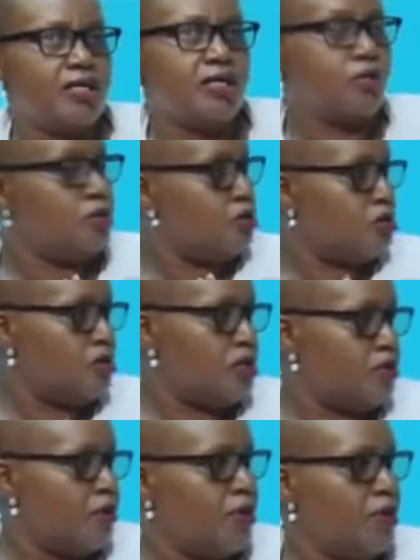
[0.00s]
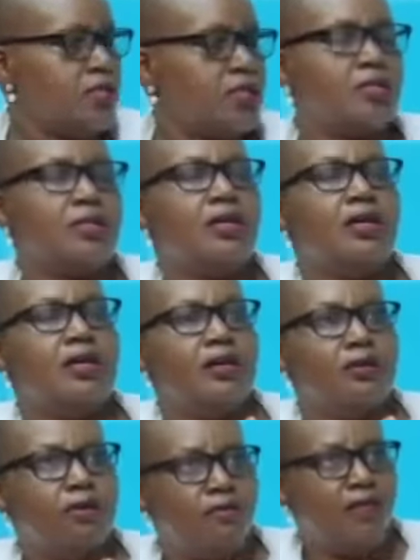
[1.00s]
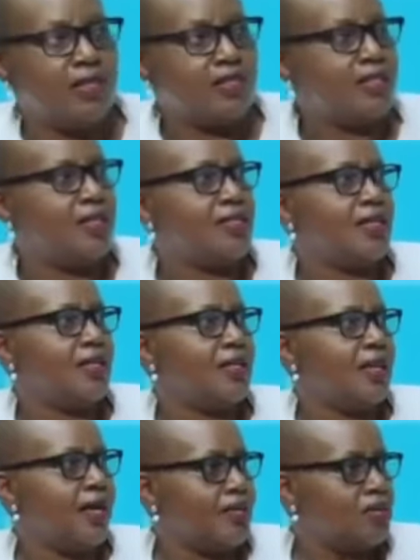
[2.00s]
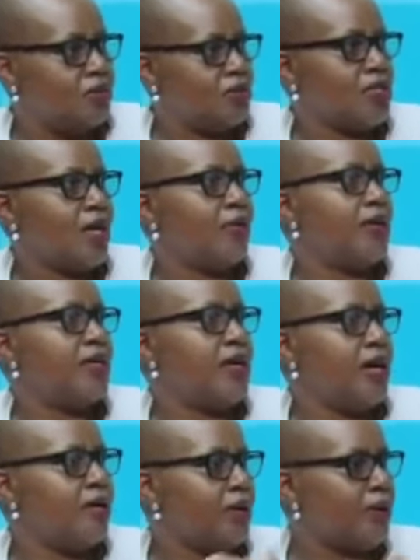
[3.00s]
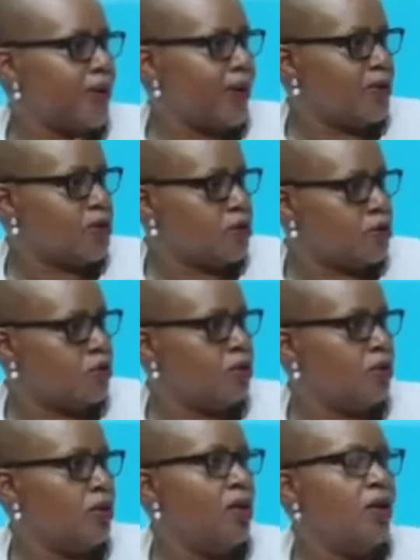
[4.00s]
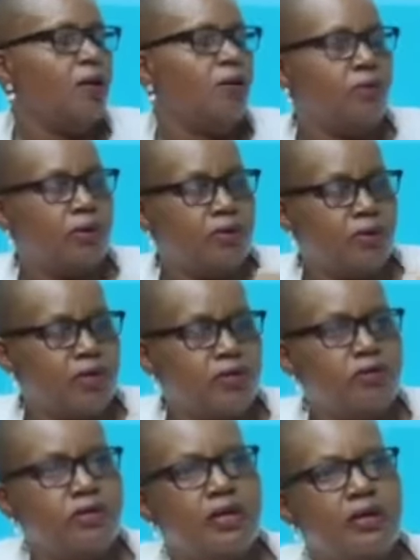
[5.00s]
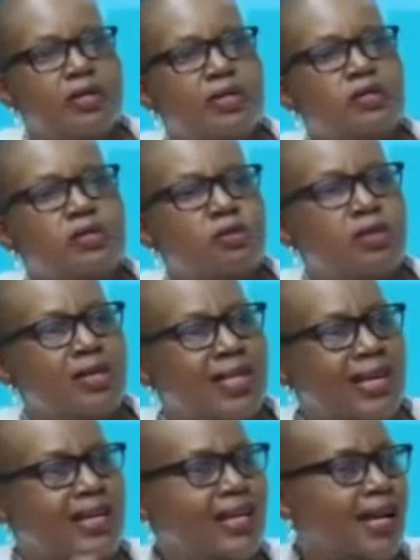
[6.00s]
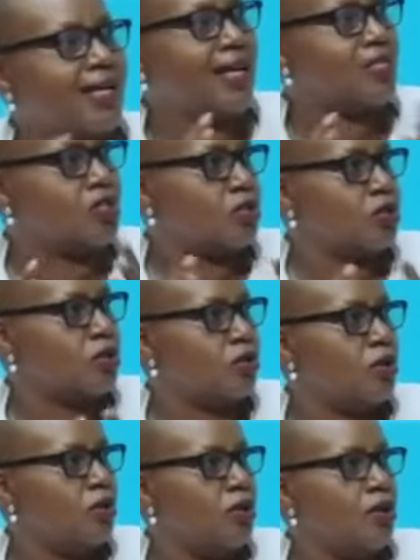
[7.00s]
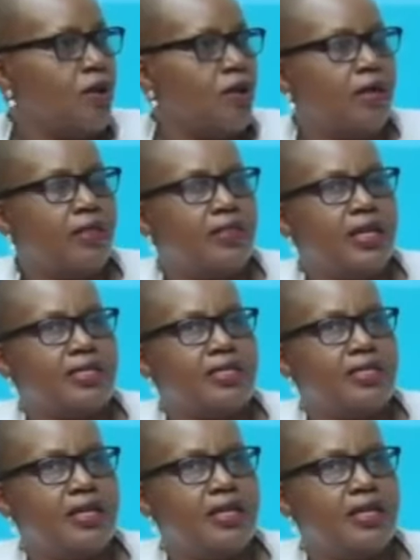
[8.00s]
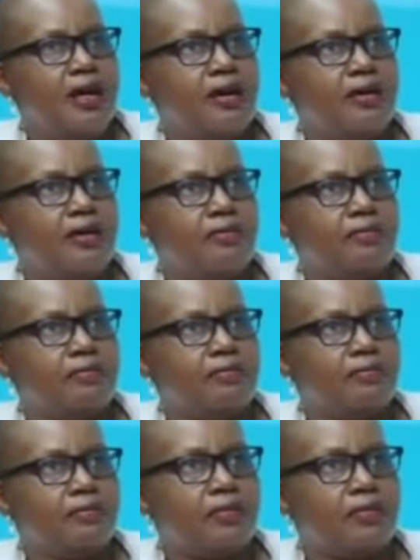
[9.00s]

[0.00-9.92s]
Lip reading: institutions, because universities and higher institutions are already, we are school when we went to do the registration. So the indicators show that the NRM